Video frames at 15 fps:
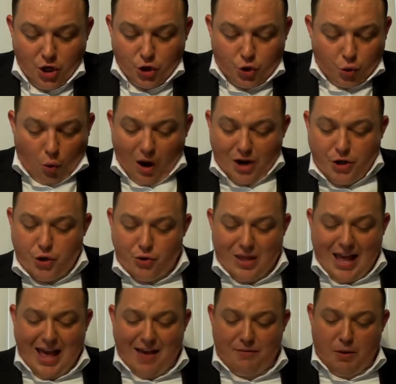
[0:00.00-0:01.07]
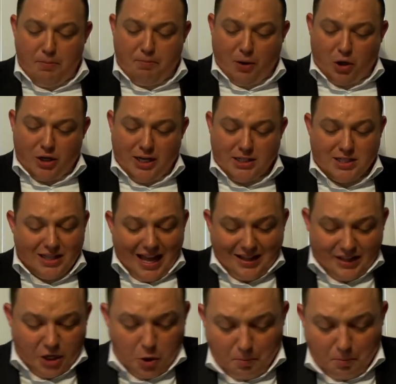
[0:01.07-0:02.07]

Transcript: To undo the heavy burdens, let the